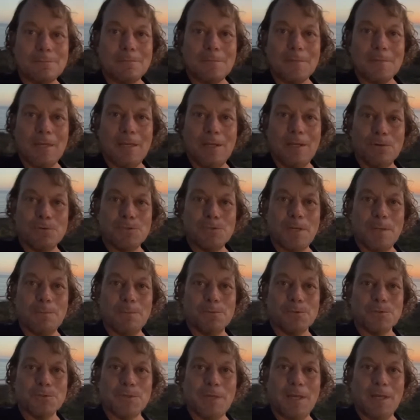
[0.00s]

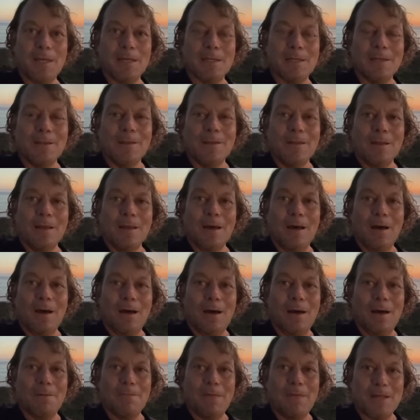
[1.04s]
10%,
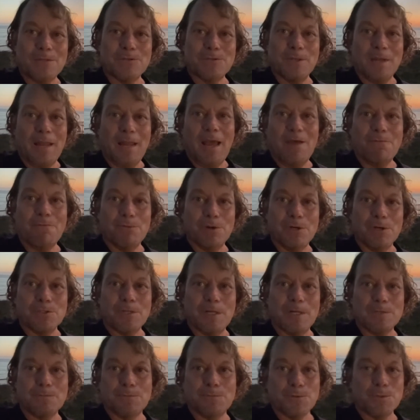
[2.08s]
that's an average.
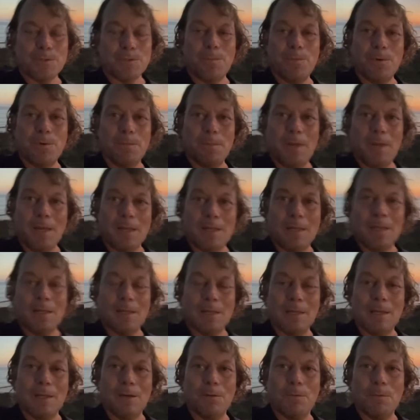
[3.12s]
That's for someone making,
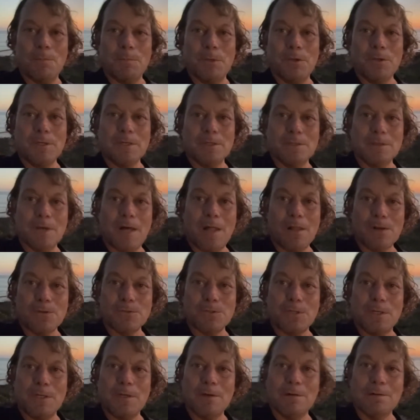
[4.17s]
$1 million a
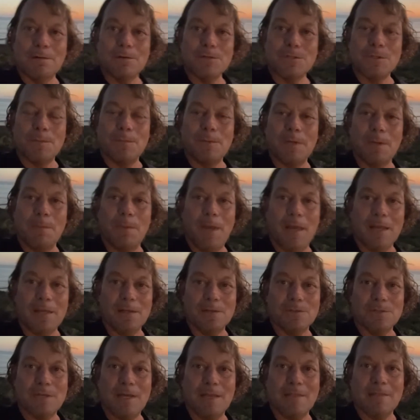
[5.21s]
year or somebody making
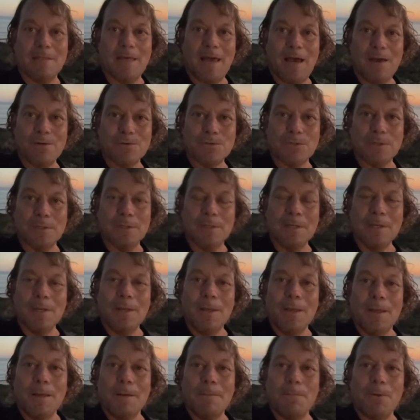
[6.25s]
10,000.
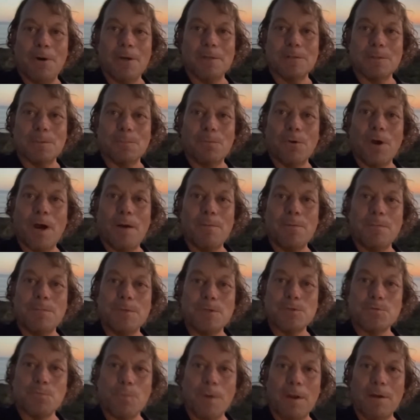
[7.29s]
But the problem
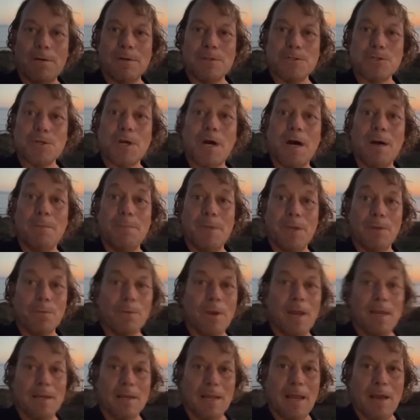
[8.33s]
is where it's coming
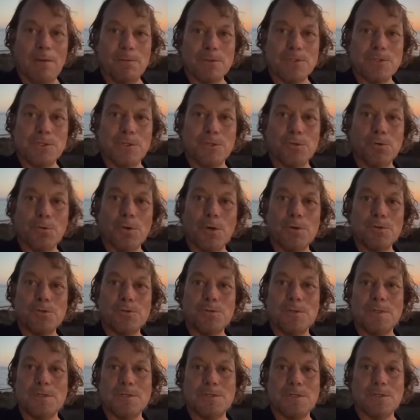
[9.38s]
right now. It's in
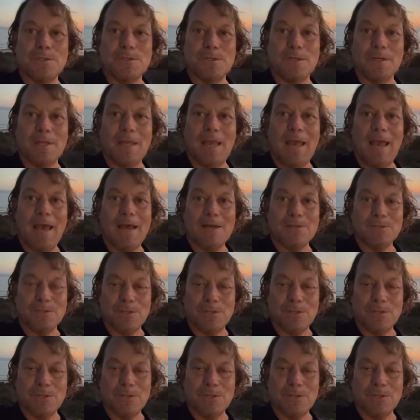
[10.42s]
groceries, it's in gas,